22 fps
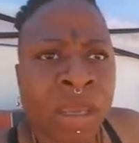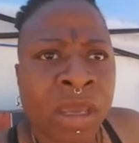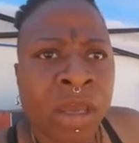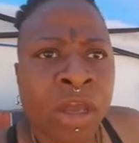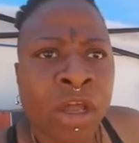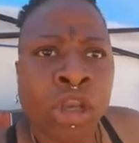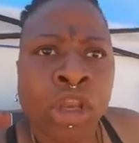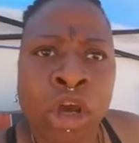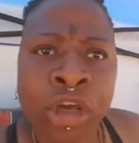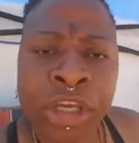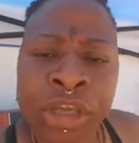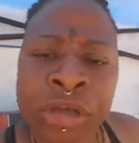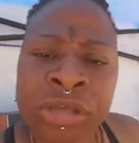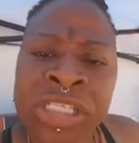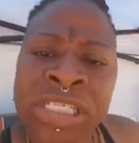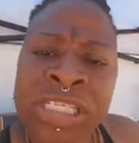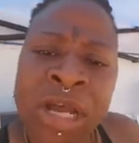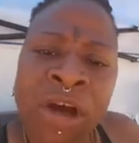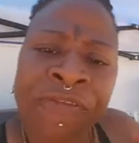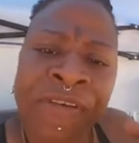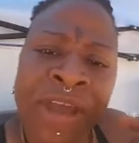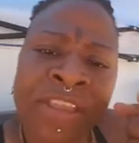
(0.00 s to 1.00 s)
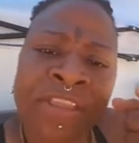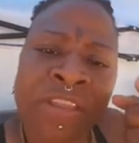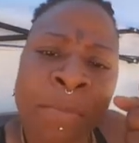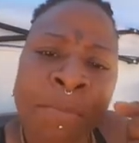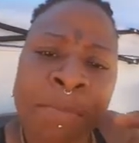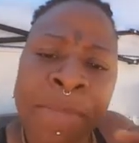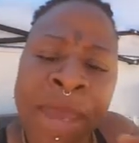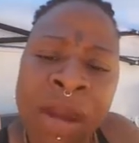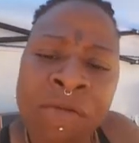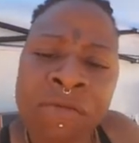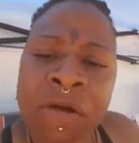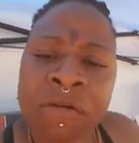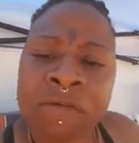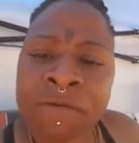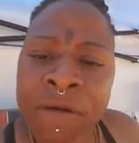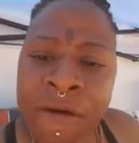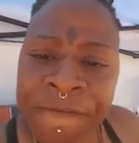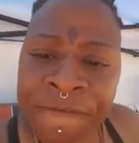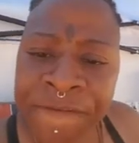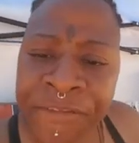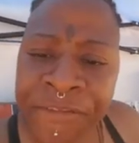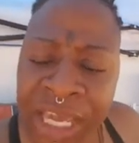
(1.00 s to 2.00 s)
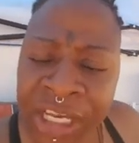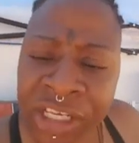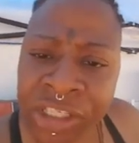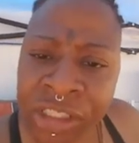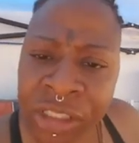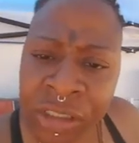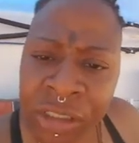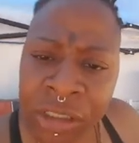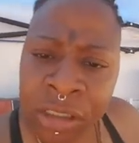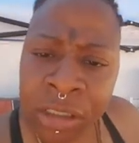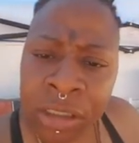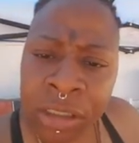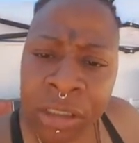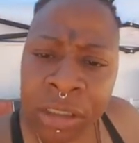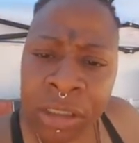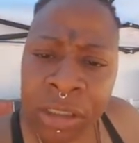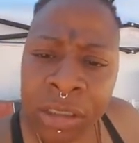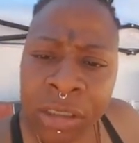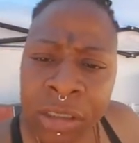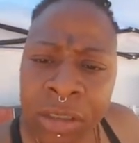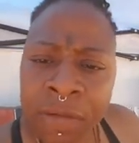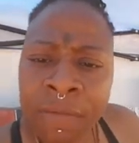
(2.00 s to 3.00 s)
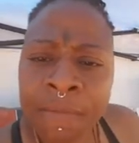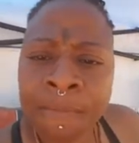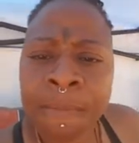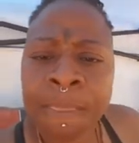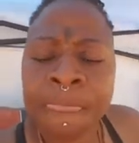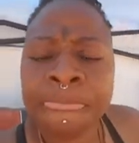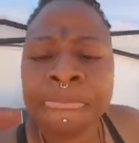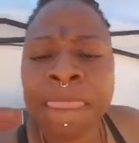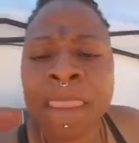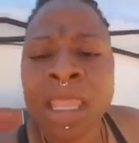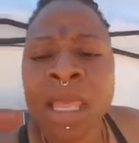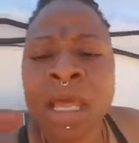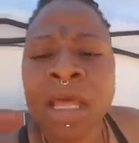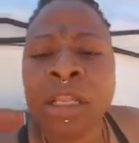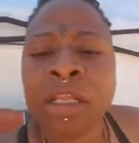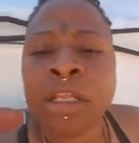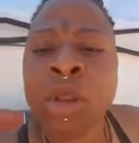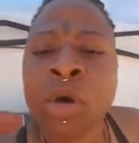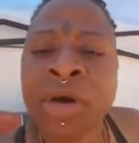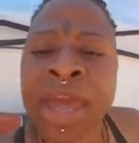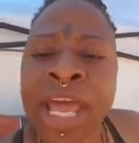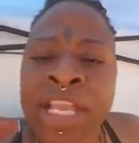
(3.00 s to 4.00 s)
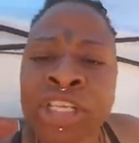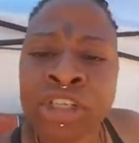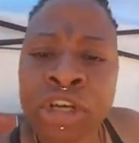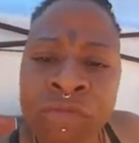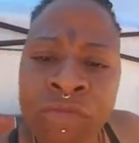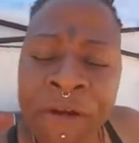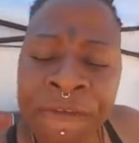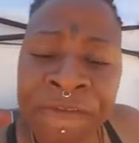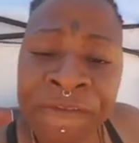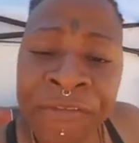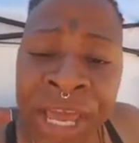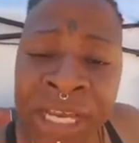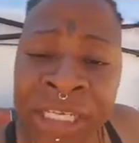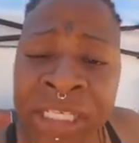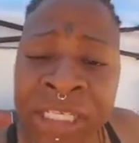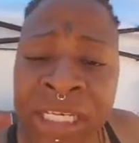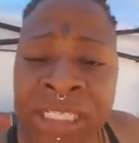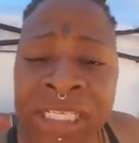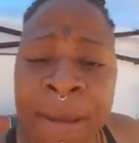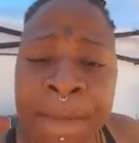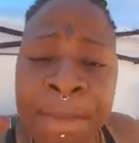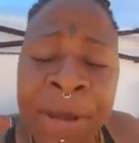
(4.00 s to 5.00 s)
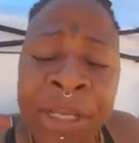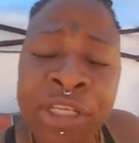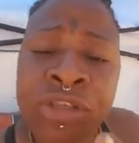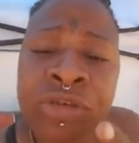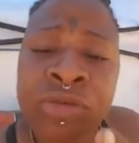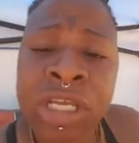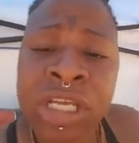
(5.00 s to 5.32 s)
Look yourself in the mirror, reflection. Look at your reflection, because I bet you